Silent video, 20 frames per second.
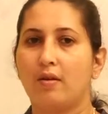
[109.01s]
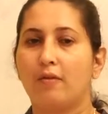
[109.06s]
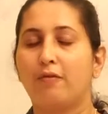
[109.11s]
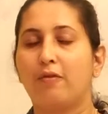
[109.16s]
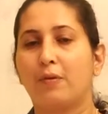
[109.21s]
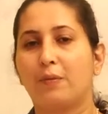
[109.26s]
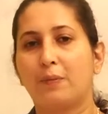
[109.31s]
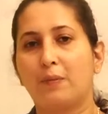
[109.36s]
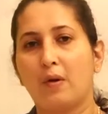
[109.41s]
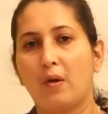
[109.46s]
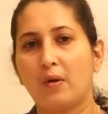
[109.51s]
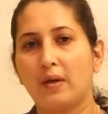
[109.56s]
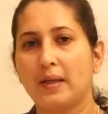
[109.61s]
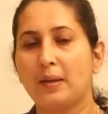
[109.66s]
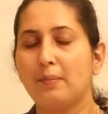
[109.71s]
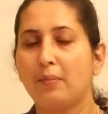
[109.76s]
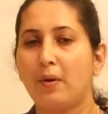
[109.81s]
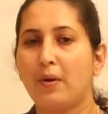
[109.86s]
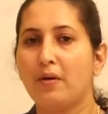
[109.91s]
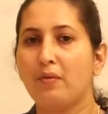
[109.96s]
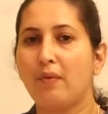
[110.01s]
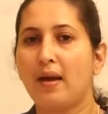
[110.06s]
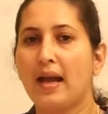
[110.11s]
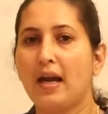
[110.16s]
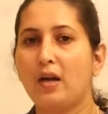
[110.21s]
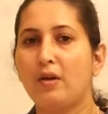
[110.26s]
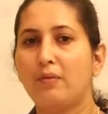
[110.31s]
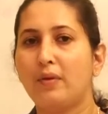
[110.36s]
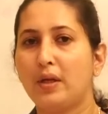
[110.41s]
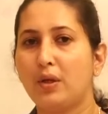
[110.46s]
For floating point
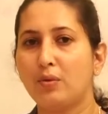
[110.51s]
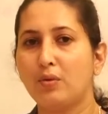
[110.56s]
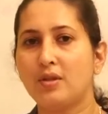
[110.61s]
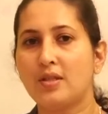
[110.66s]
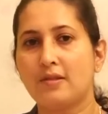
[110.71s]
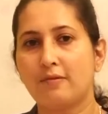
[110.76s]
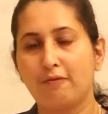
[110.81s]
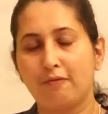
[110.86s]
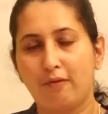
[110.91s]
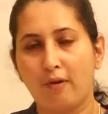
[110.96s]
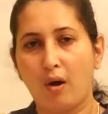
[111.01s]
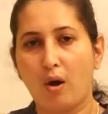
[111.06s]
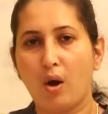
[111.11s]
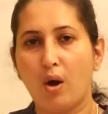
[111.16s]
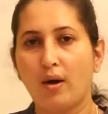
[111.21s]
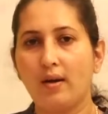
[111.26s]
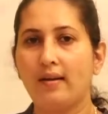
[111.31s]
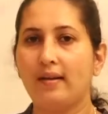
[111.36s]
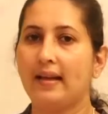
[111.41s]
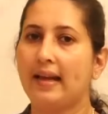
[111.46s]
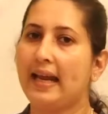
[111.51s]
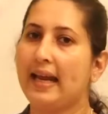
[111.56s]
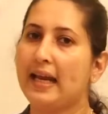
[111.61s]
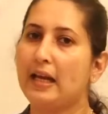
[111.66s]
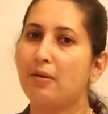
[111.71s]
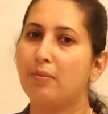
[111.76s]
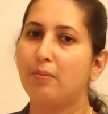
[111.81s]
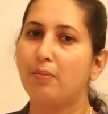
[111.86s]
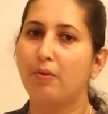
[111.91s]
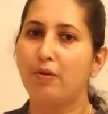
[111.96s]
value, we use float
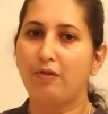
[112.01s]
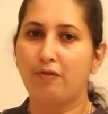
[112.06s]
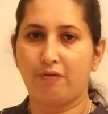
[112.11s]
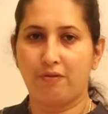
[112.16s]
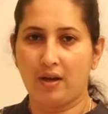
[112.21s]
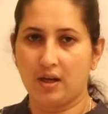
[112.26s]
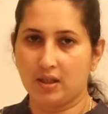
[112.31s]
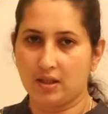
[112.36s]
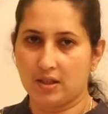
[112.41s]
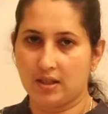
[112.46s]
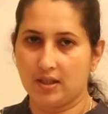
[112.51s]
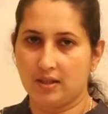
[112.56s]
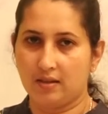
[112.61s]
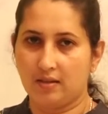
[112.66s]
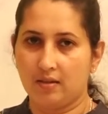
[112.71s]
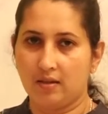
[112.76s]
input function.